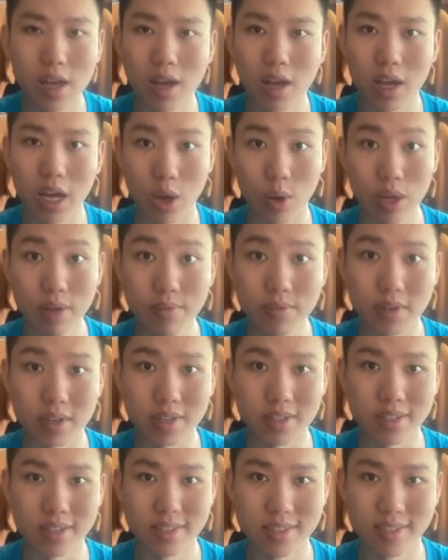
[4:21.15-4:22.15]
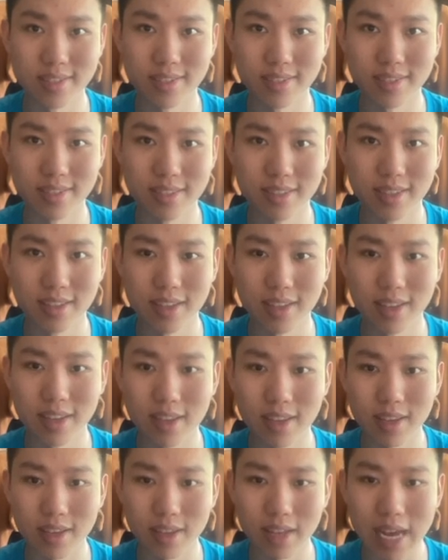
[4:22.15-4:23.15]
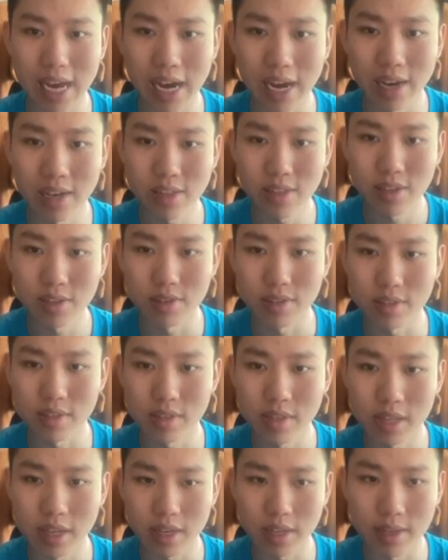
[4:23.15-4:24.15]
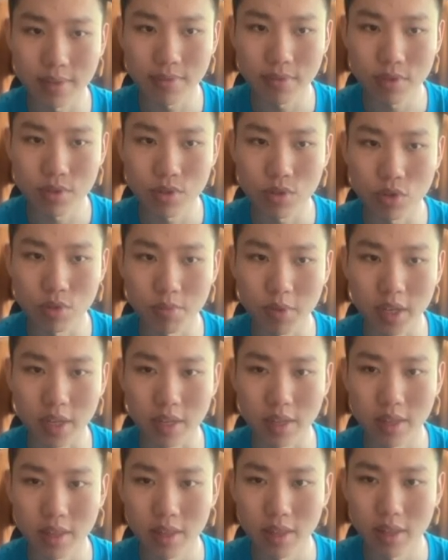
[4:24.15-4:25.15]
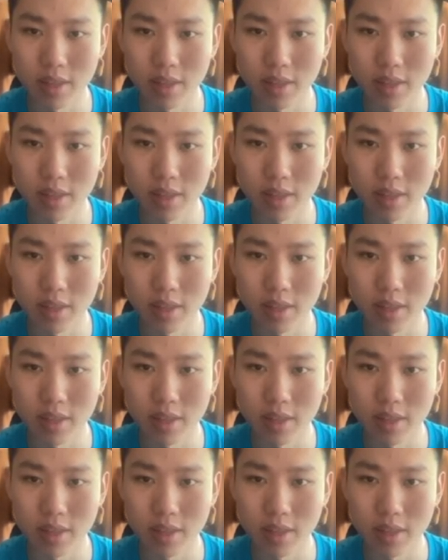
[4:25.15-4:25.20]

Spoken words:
However, I noticed that if you zoom in,